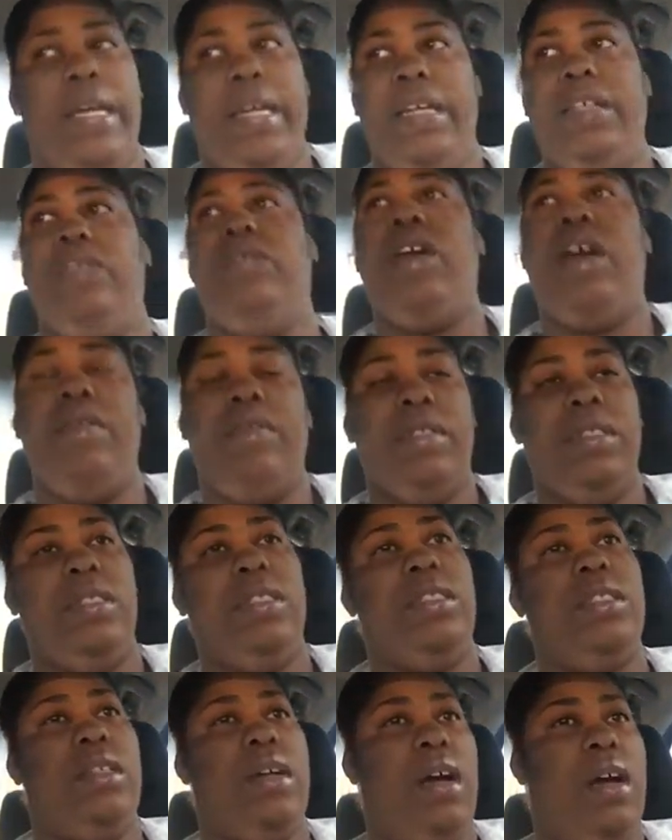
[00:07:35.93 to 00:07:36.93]
a hate drive to
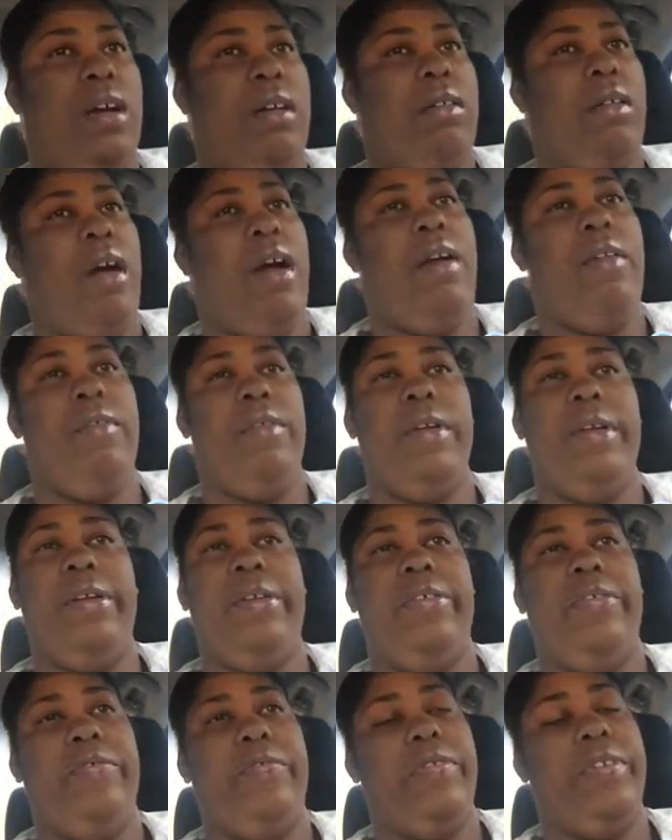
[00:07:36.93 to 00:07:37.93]
Chicago. I really
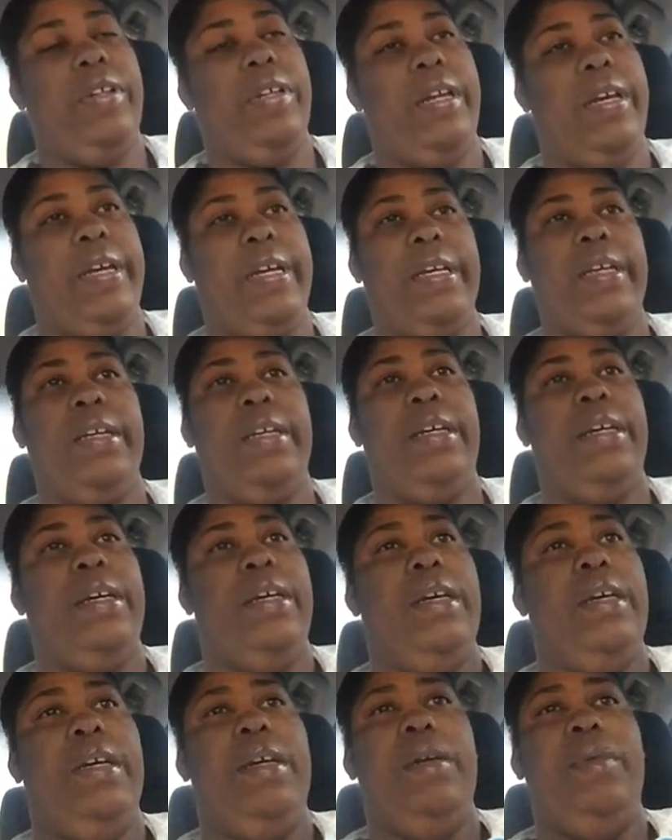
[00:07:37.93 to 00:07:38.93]
don't feel like
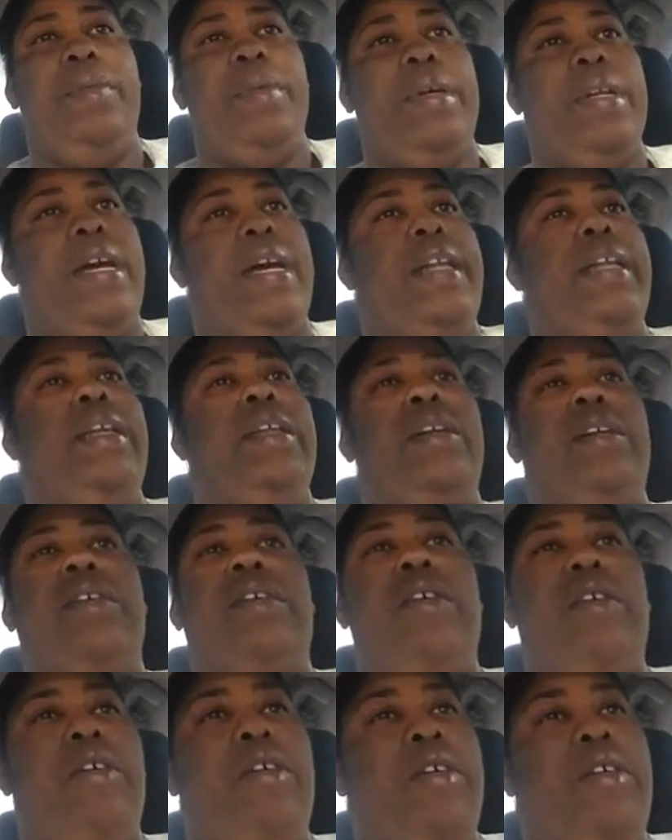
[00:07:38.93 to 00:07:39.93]
it. But I need a
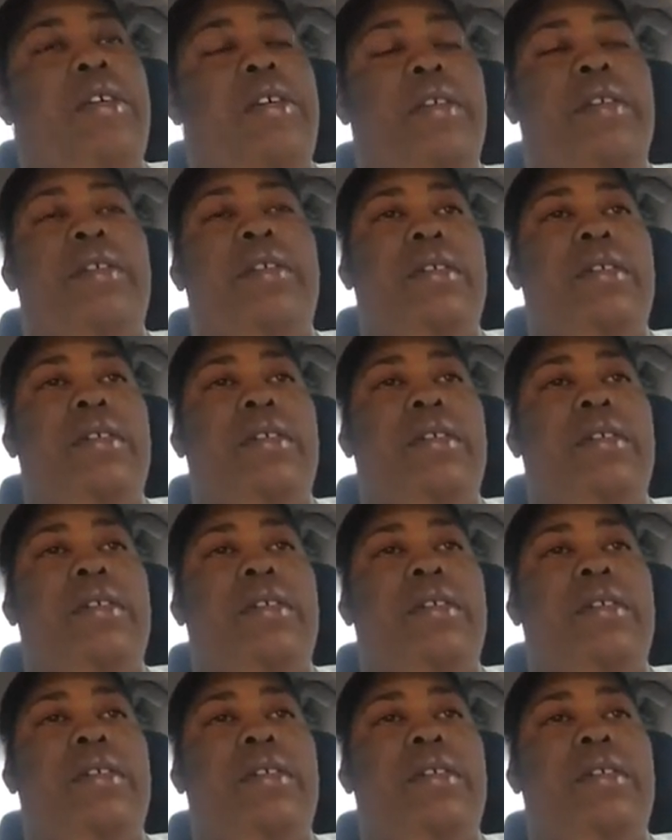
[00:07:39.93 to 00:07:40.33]
car